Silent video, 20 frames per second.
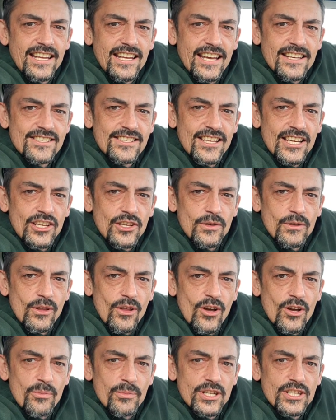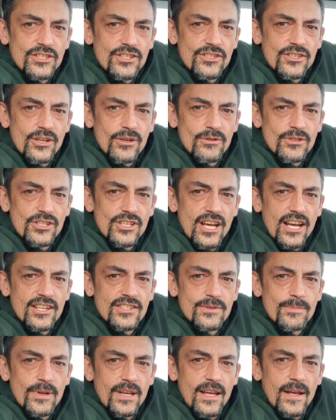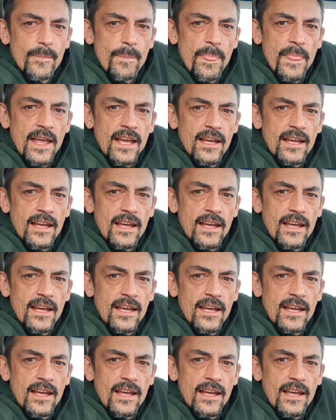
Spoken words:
Yes, thank you, Long Beach Joe Jets, man.